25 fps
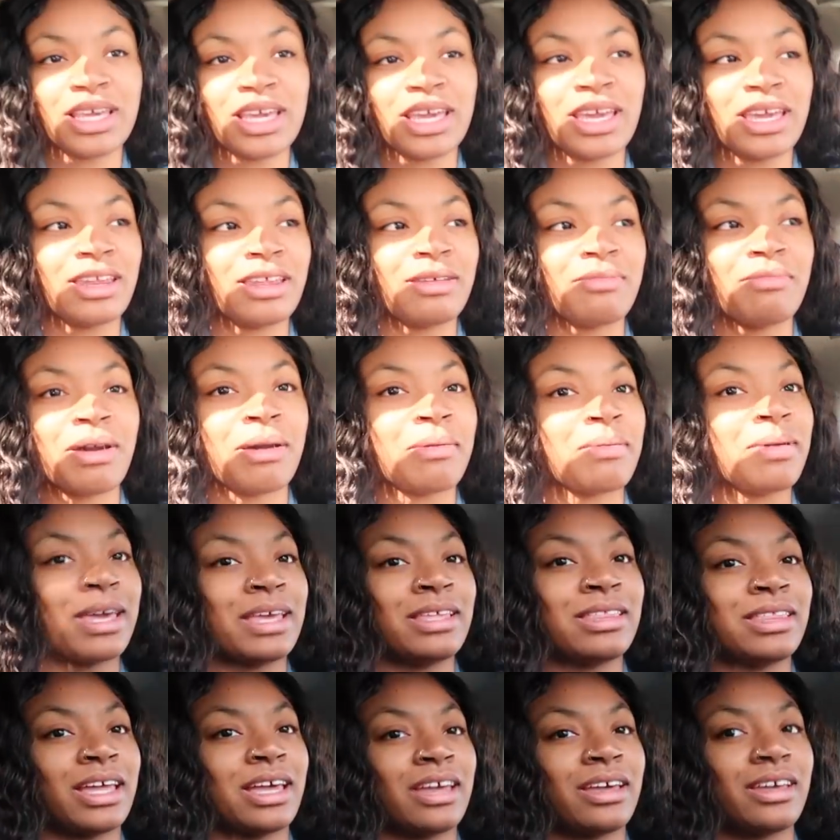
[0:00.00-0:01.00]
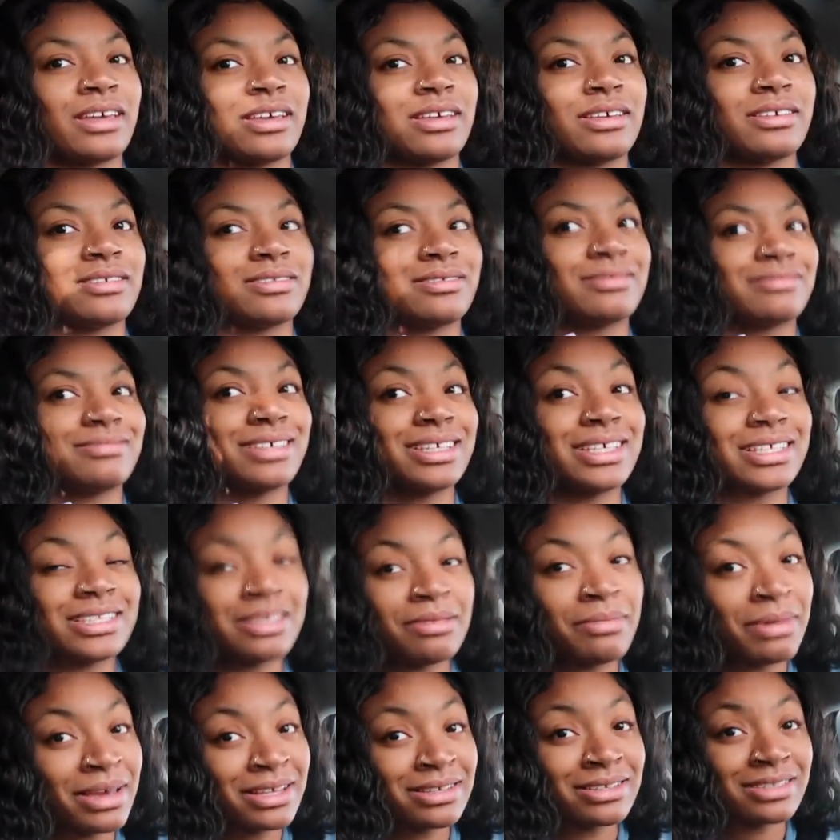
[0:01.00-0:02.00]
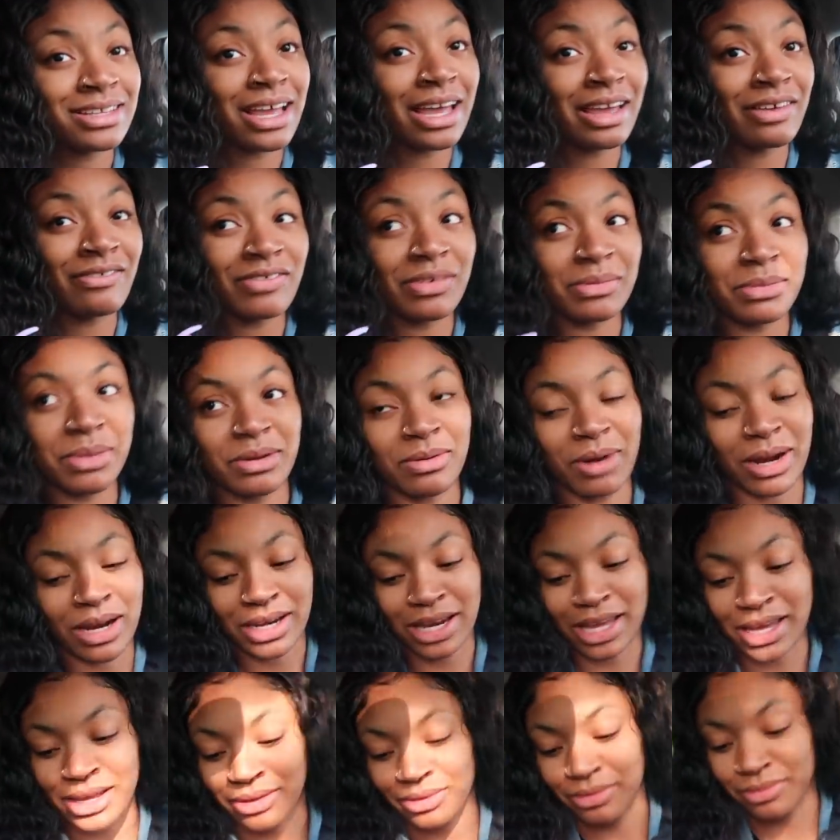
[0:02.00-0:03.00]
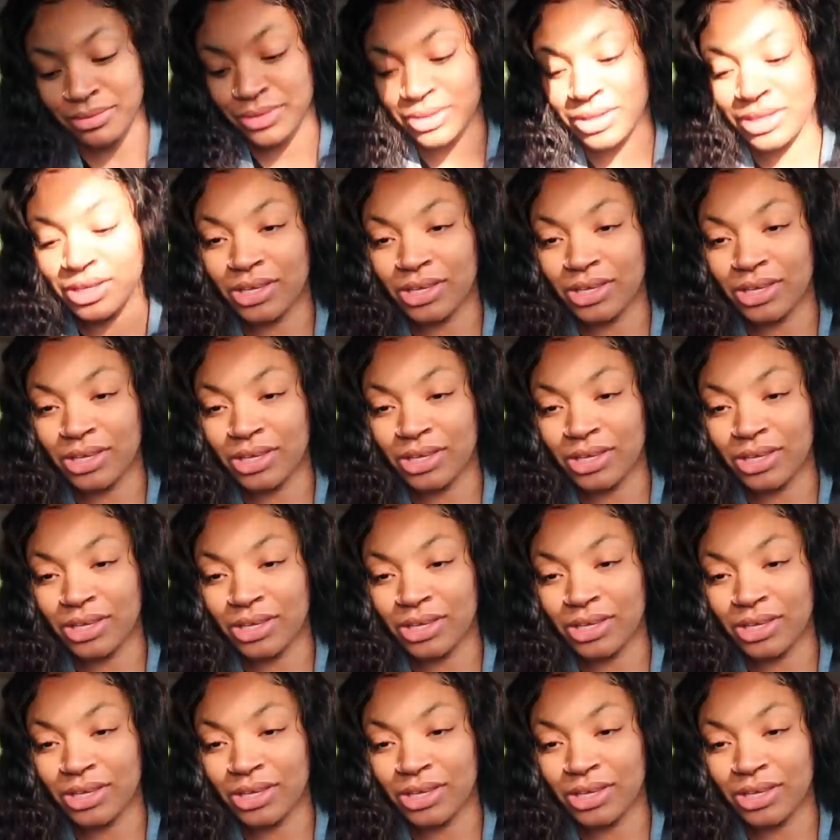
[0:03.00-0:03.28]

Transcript: and my main thing is the best thing for me right now,